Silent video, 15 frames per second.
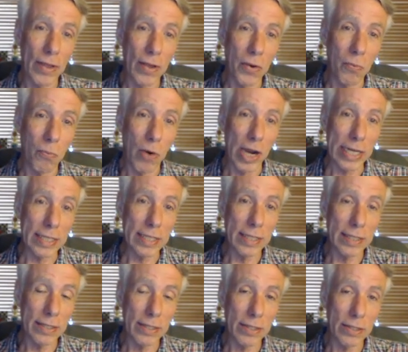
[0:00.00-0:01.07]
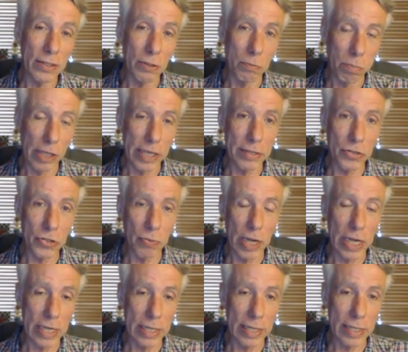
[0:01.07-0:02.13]
white could play this
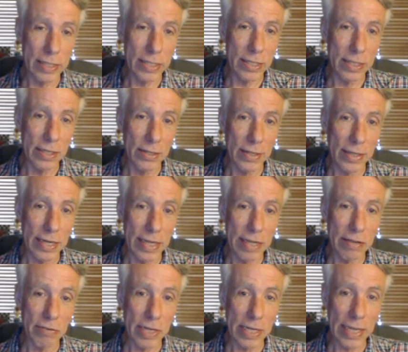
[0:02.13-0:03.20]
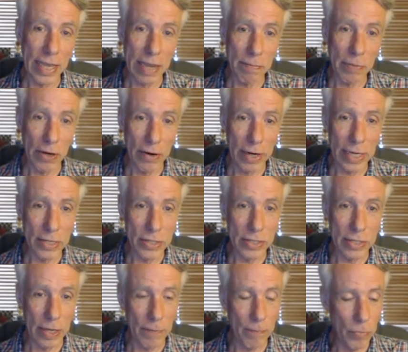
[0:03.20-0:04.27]
way and it's still an even game here. I
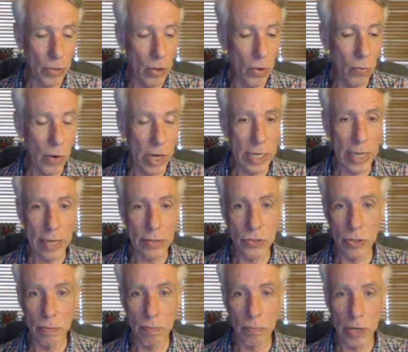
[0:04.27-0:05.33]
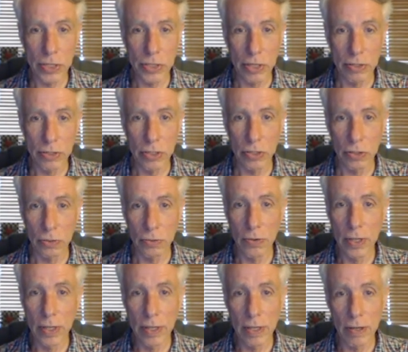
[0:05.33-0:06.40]
guess uh, white has some pressure too,
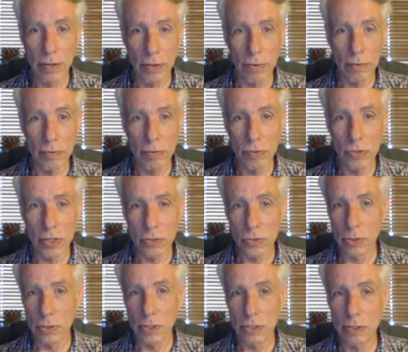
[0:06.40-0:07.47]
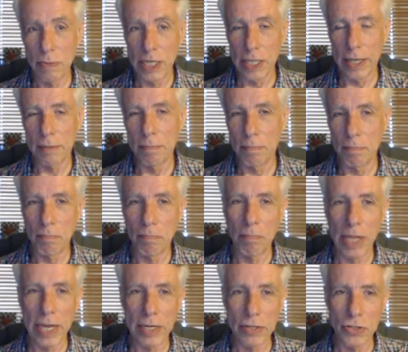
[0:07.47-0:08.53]
although it does look to me like
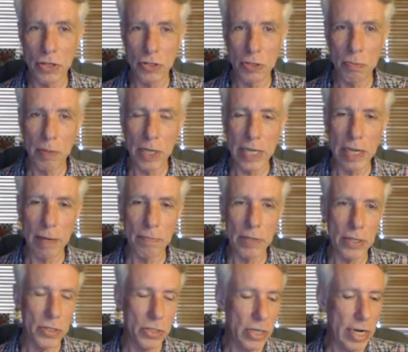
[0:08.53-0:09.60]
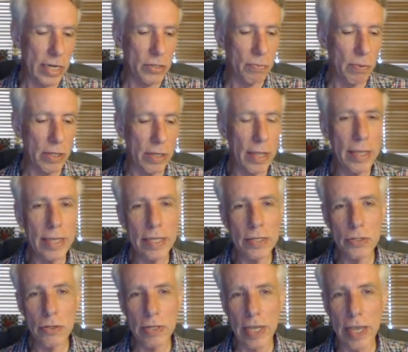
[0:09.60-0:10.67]
black is just picking up the exchange. Well,
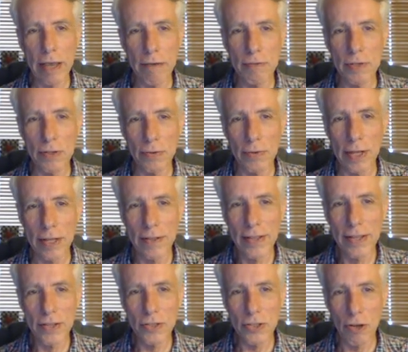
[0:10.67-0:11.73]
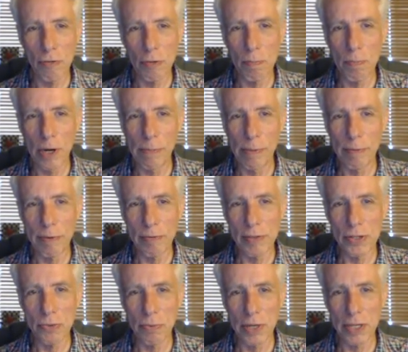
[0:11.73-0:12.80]
he's going to have to uh, solve the problem of
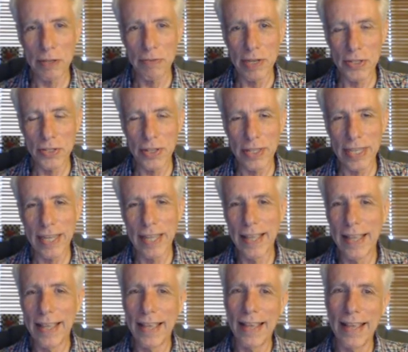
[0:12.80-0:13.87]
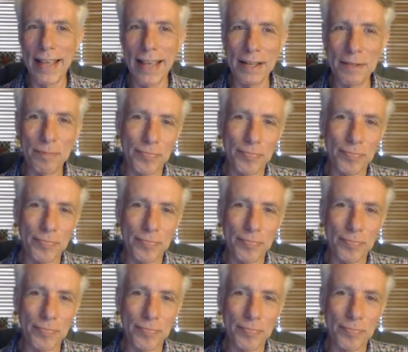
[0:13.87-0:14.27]
this rook eventually. Uh,